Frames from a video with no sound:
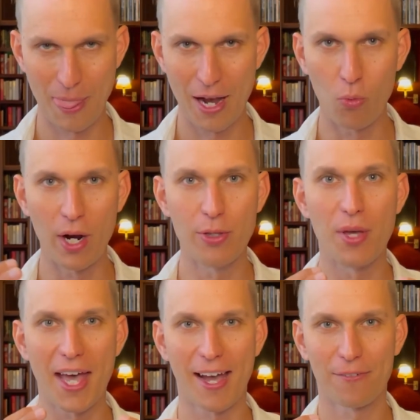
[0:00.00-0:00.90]
where you
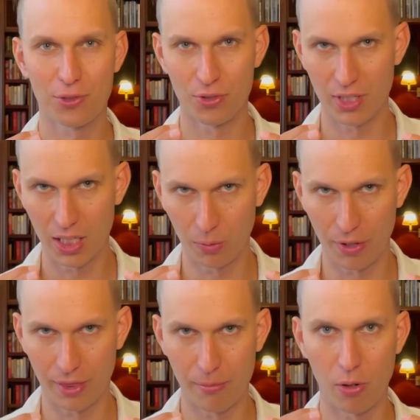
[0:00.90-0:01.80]
have to deal
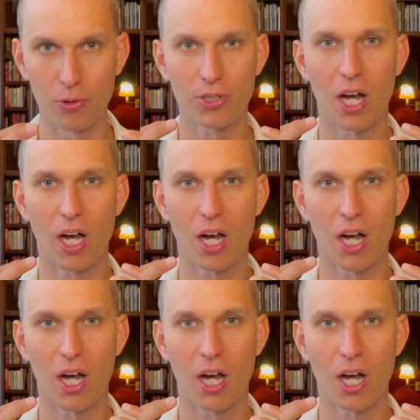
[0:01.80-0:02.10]
with the most